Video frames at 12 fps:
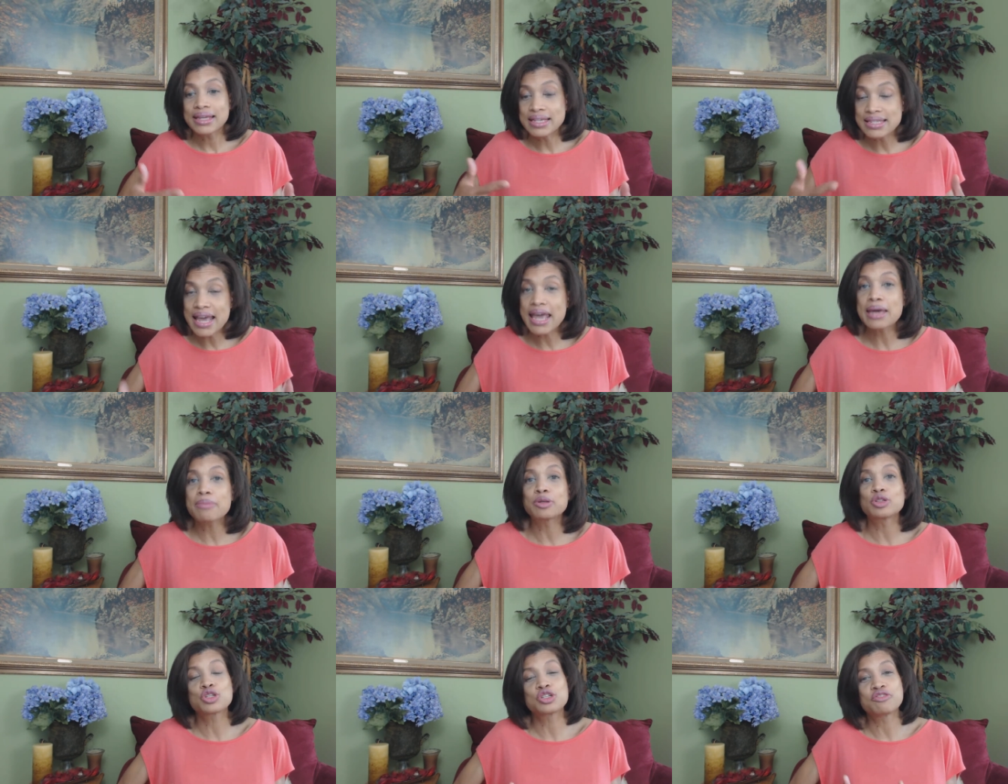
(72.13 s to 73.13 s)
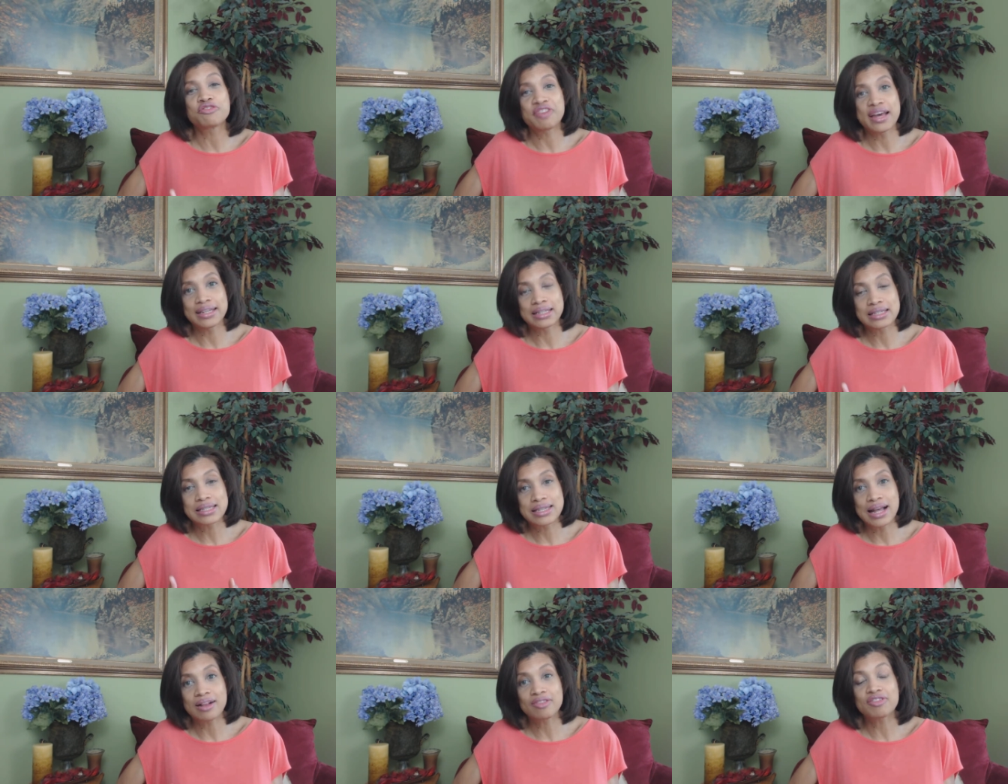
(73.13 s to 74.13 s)
is able to defend
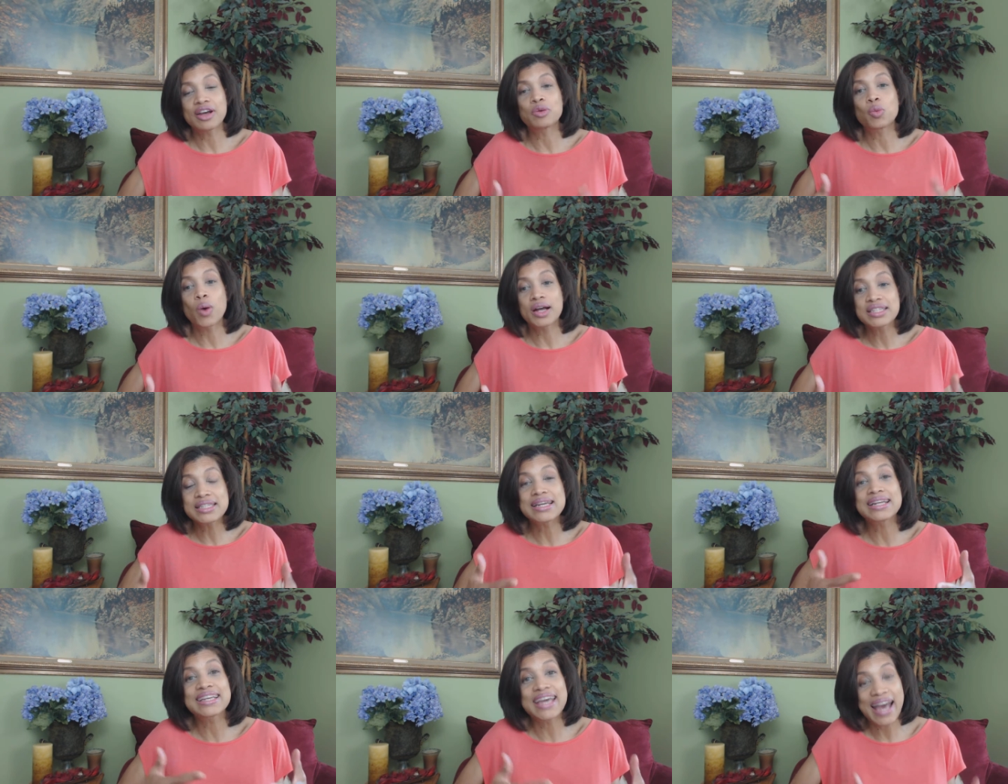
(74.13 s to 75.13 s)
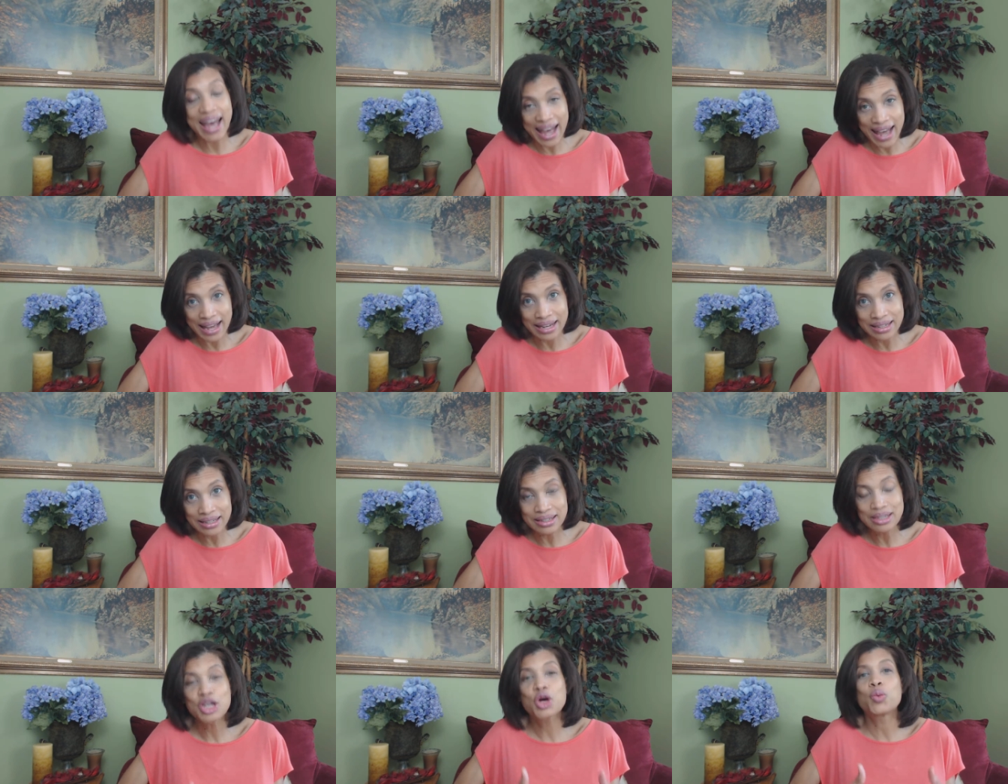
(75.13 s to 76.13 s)
itself, and once it can,
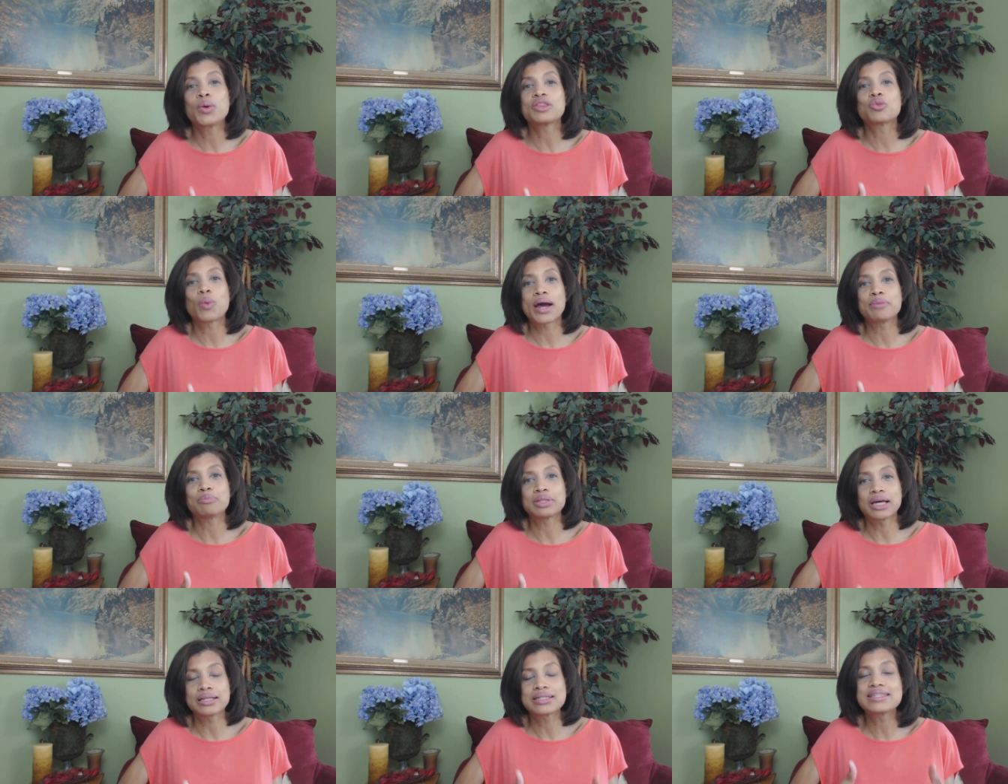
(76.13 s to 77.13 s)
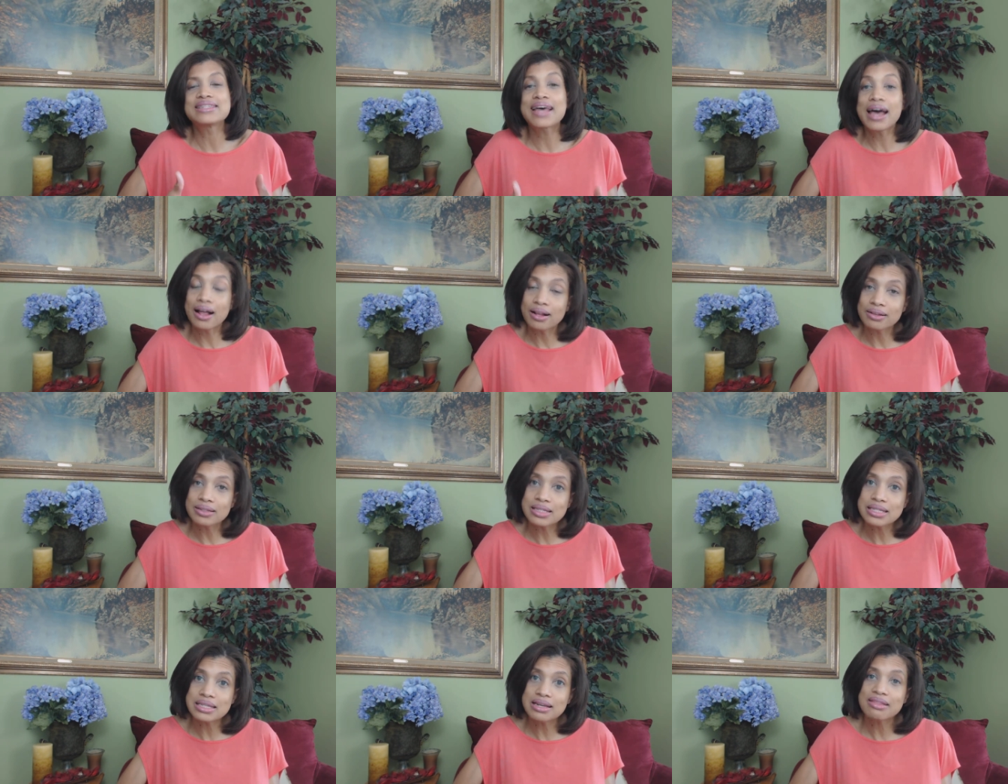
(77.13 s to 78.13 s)
with white blood
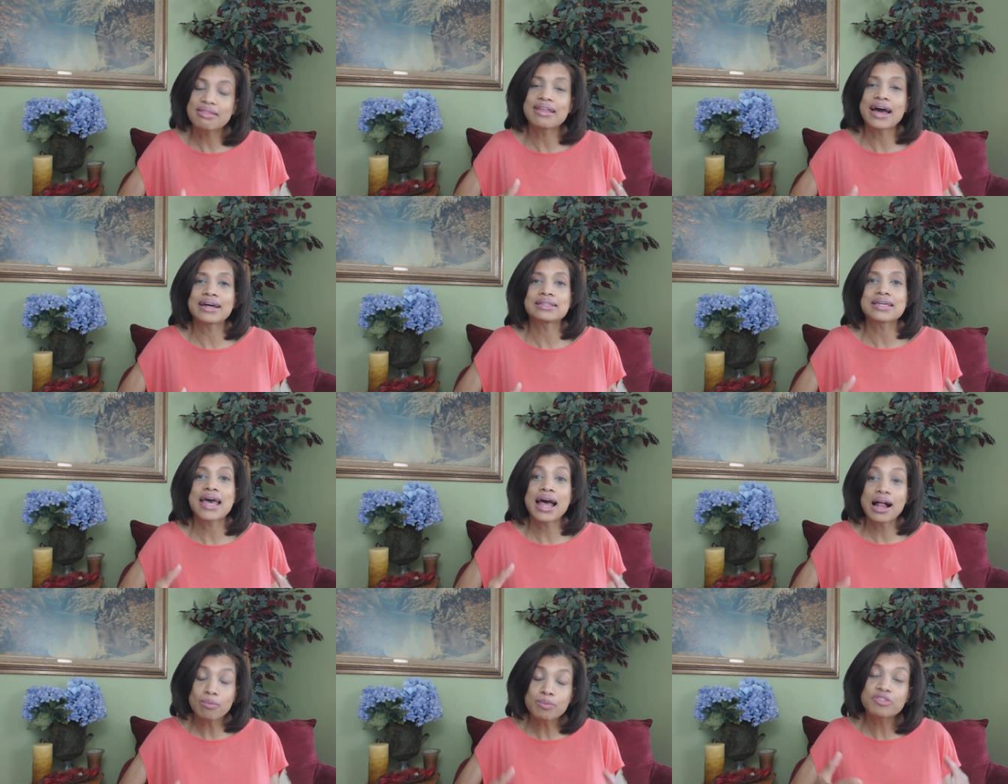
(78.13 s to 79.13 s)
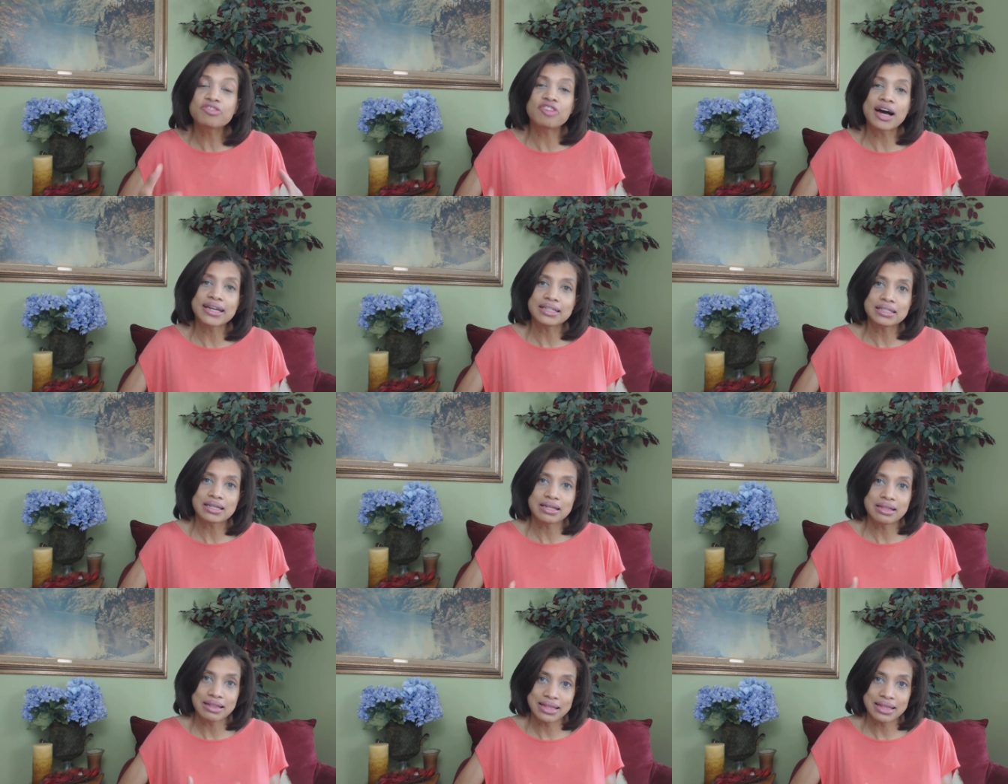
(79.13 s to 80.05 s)
cells that help fight